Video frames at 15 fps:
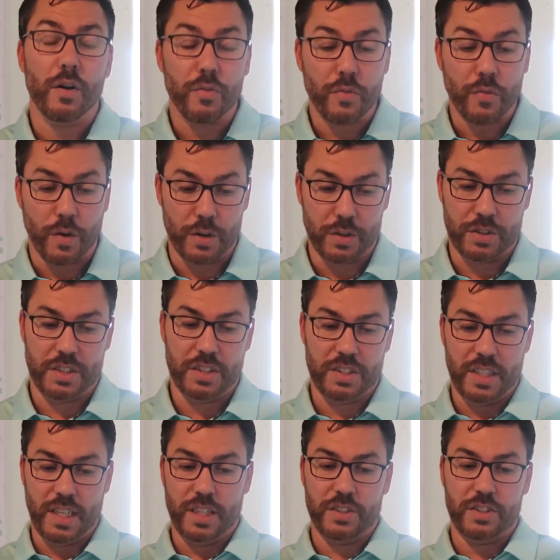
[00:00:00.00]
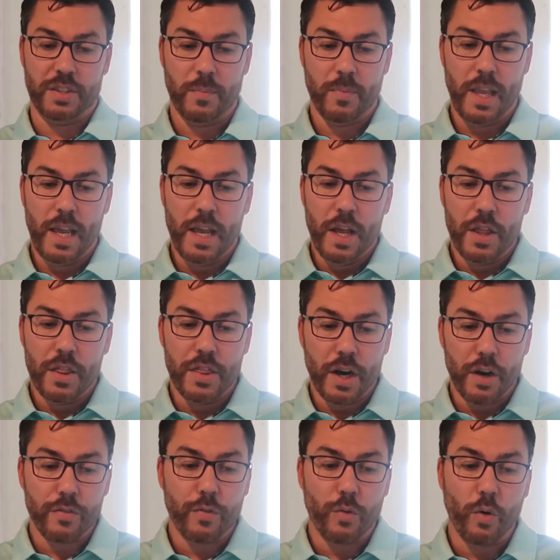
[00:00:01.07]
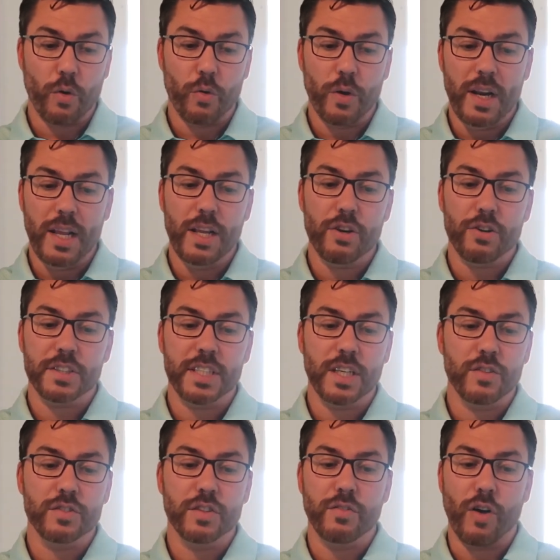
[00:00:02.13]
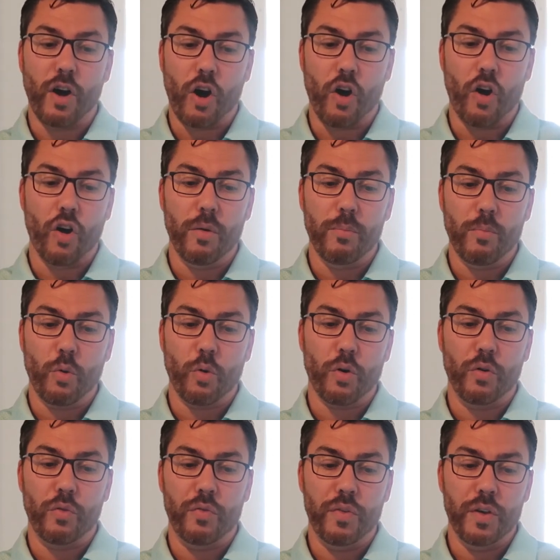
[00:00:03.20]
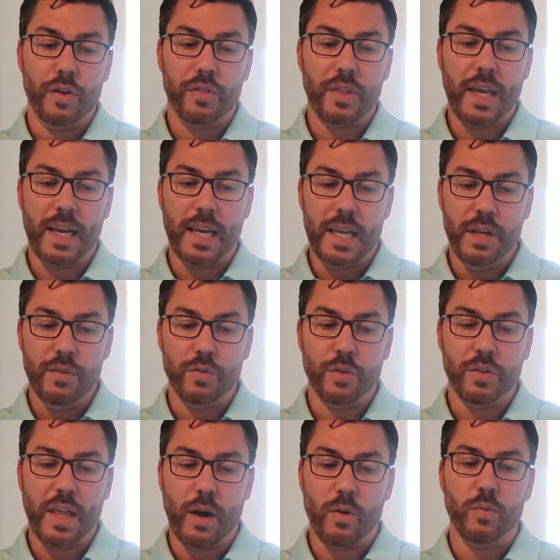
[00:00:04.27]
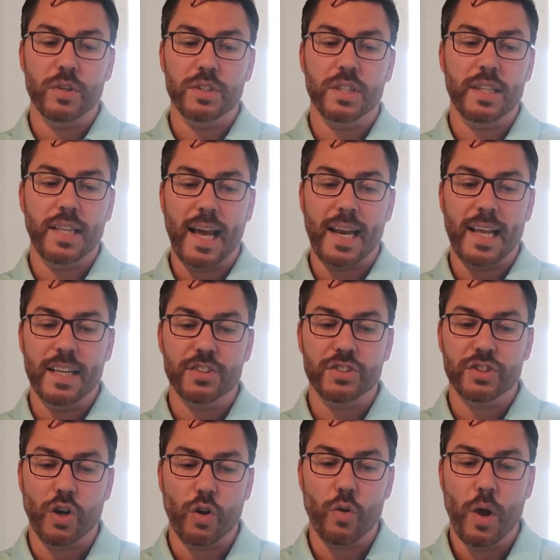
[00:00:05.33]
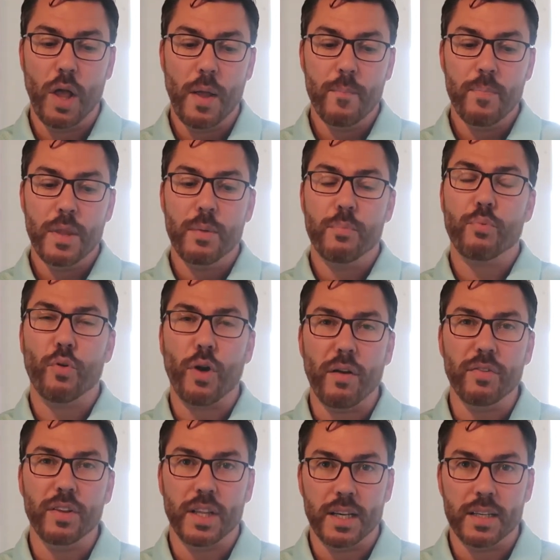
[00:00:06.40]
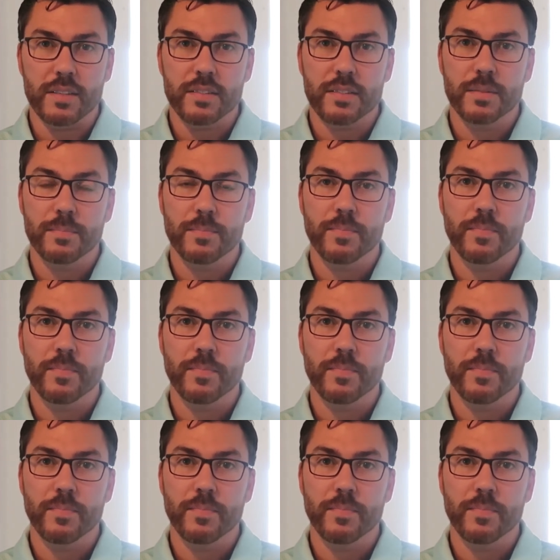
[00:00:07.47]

first is this: "Therefore, ridding yourselves of all moral filth and evil that is so prevalent."